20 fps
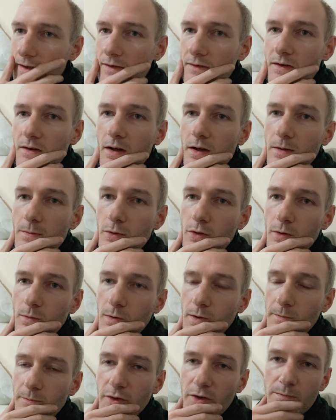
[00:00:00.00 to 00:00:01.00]
It's no
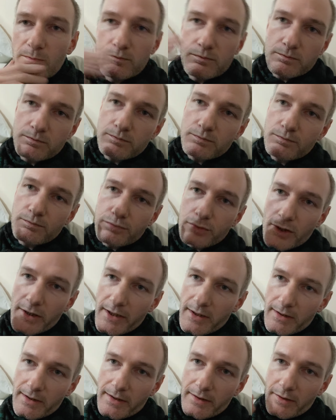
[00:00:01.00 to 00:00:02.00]
problem. Just
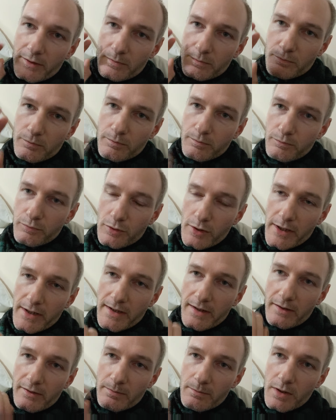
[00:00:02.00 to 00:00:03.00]
break Linux,
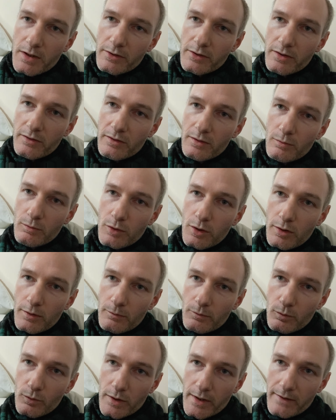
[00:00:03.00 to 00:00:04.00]
break it as much as you
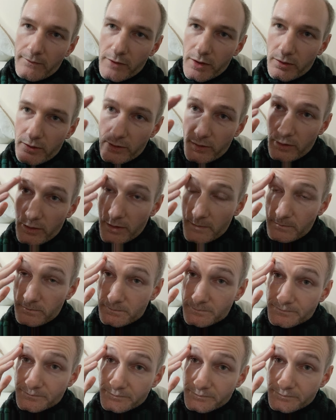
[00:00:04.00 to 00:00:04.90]
want, whatever you're doing,